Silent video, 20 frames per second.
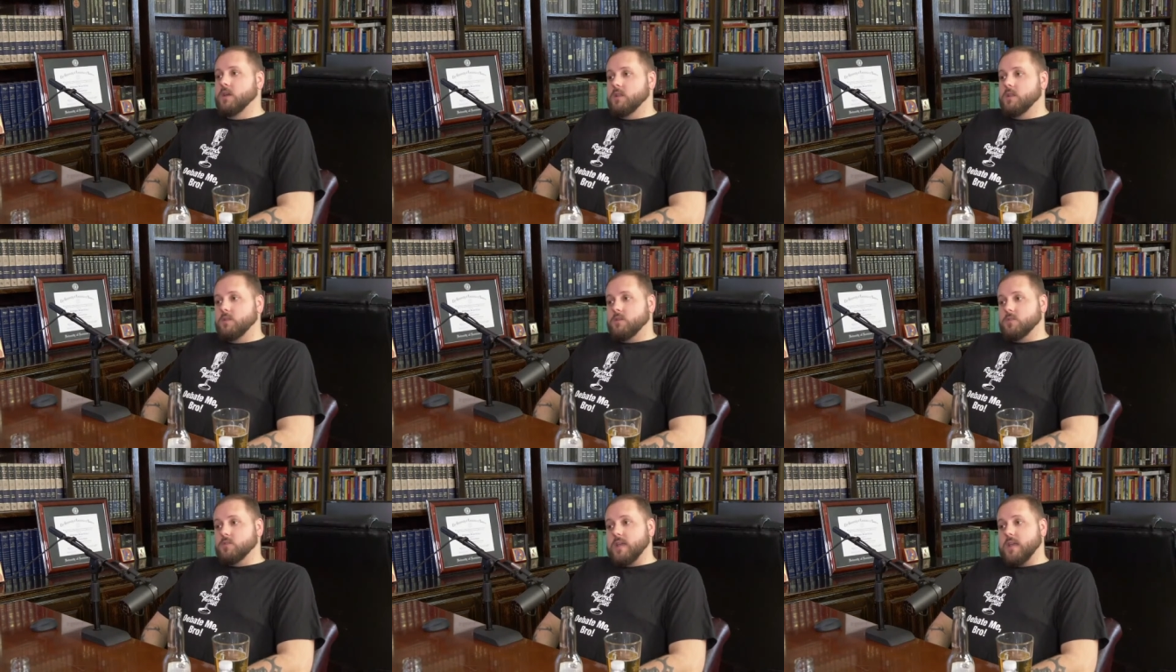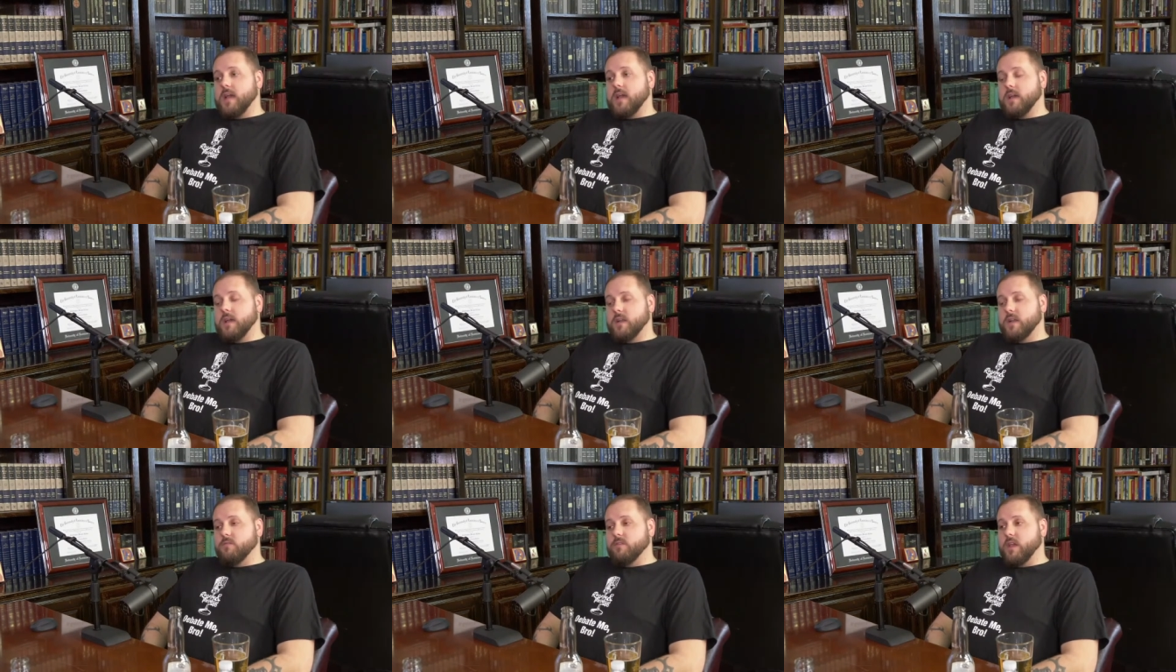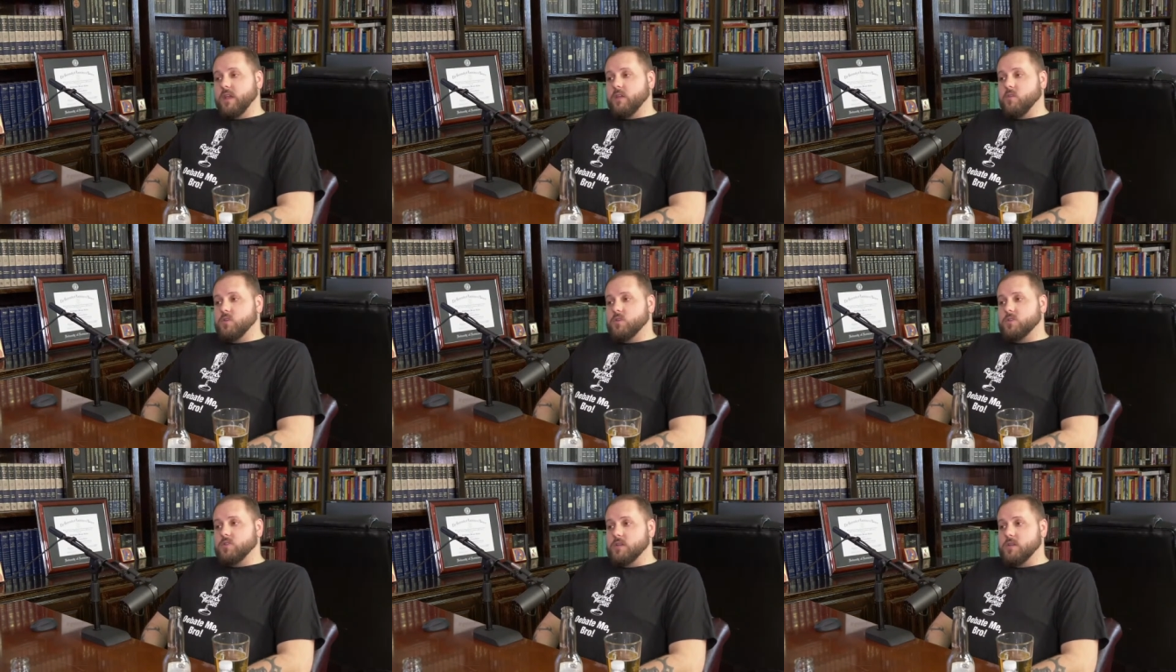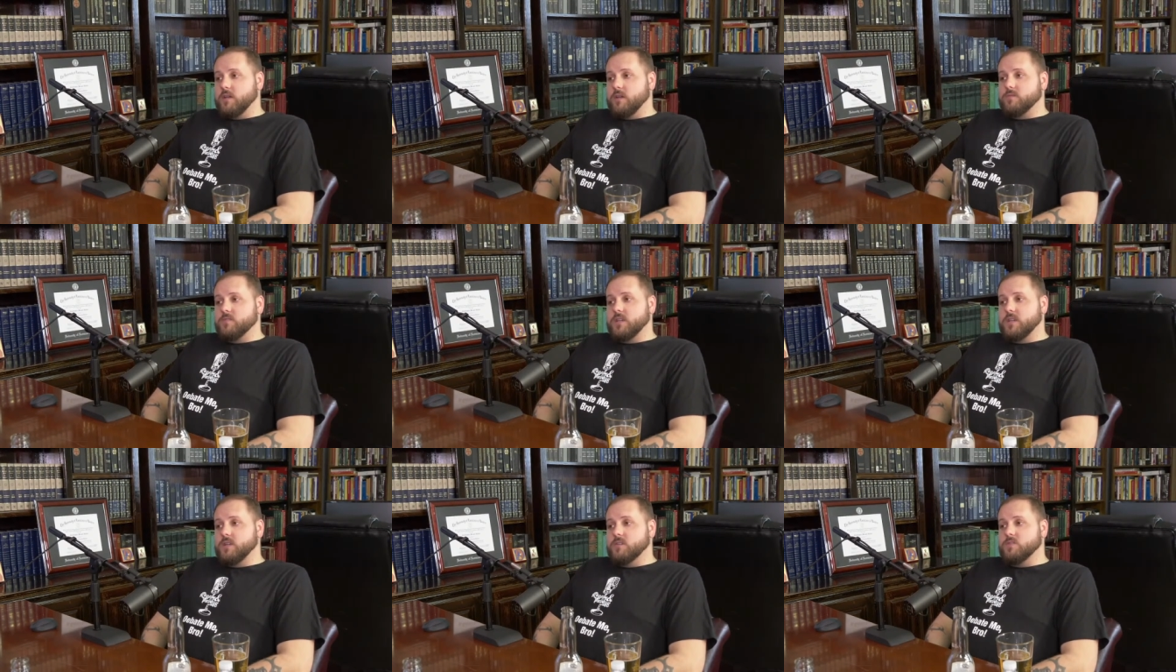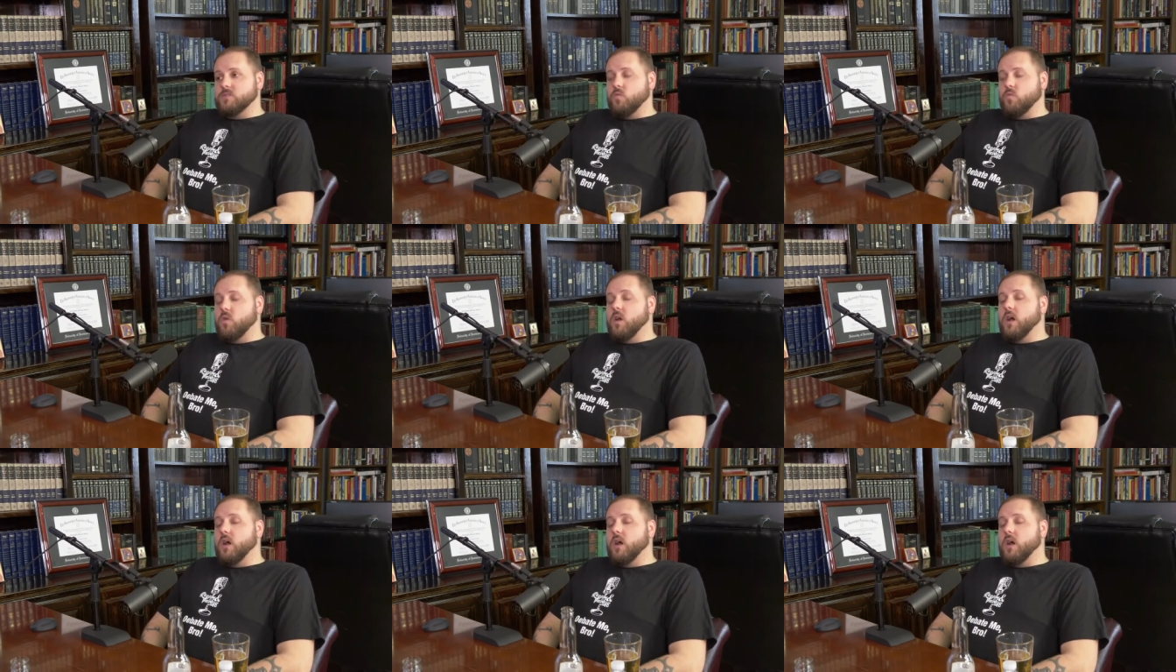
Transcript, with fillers: There's that kind of language that I've seen as well.